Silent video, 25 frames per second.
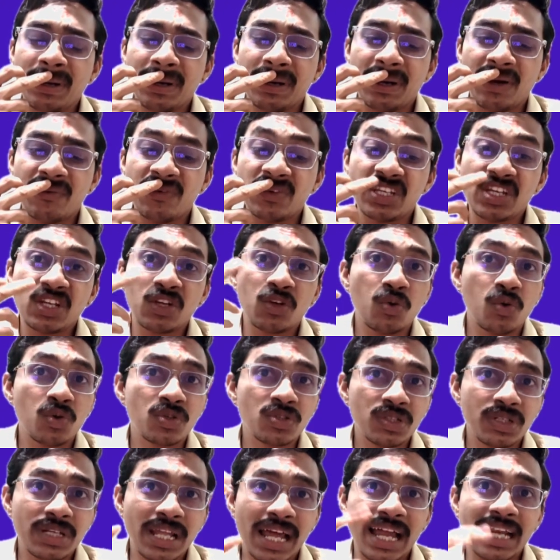which includes
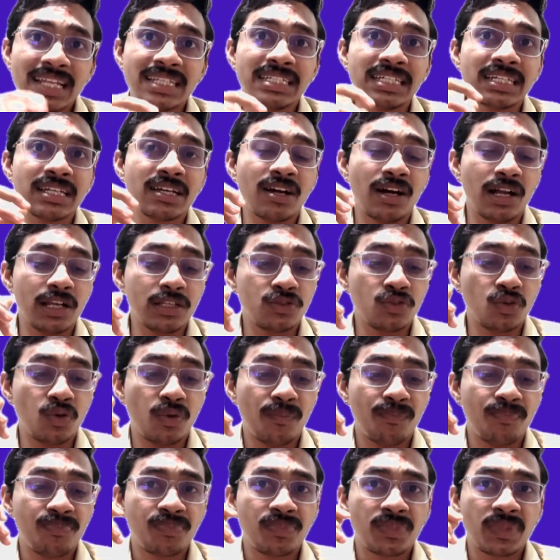dancing
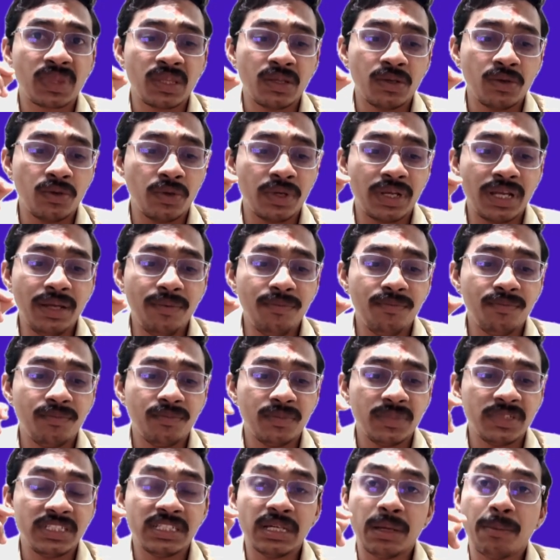also. Okay,
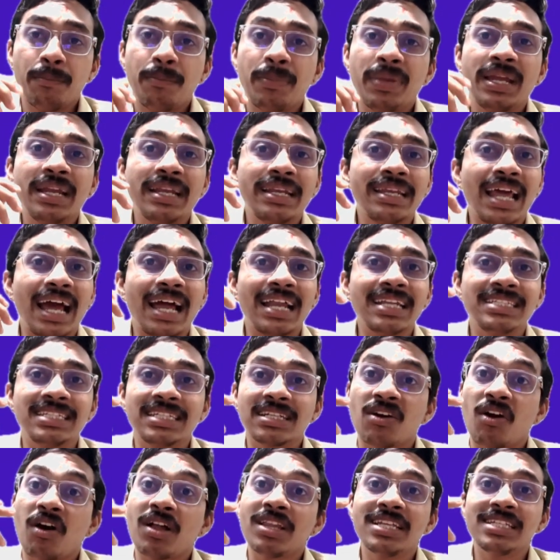jumping,
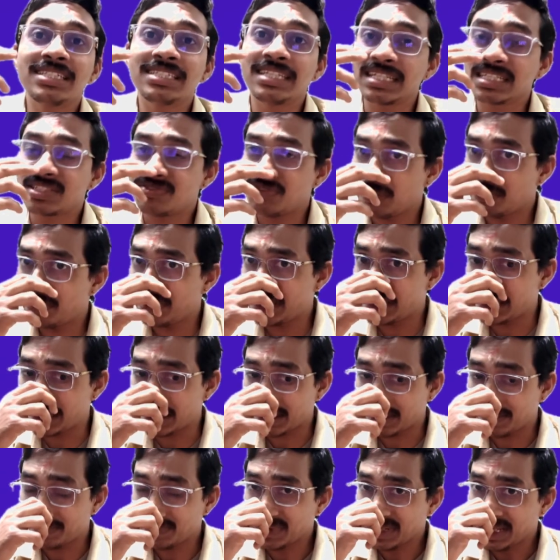dancing, all these things will be there
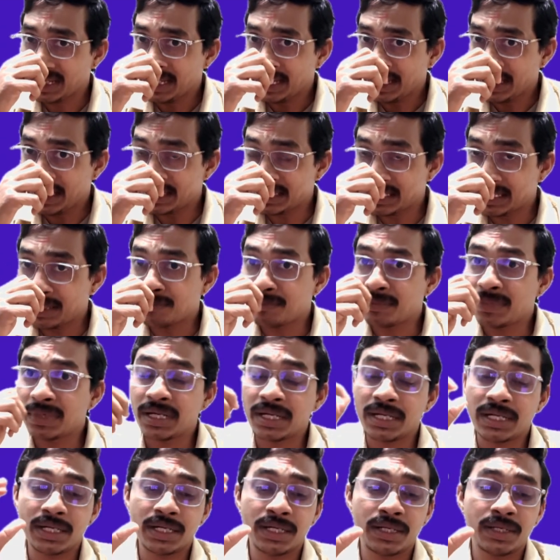in
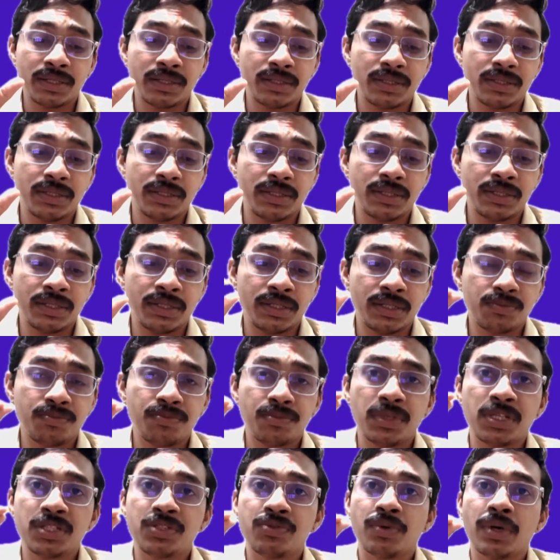some
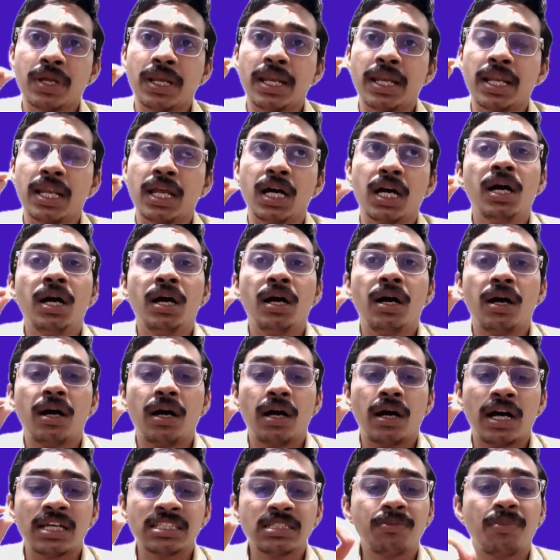spiritual,
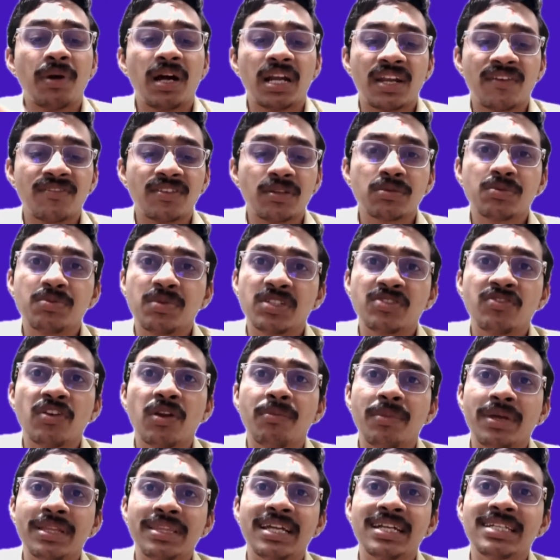as a part of some spiritual
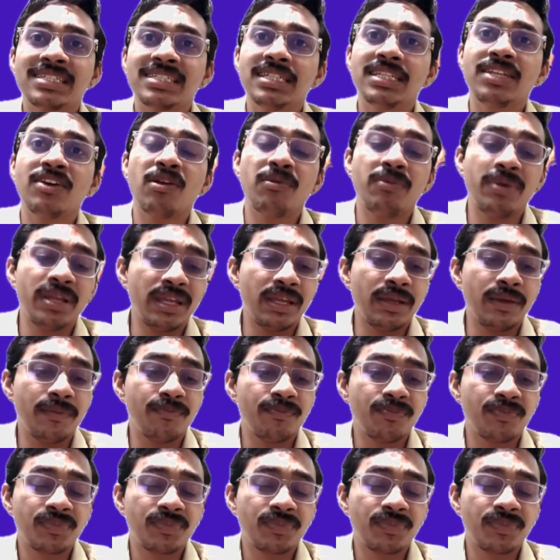methods. There will be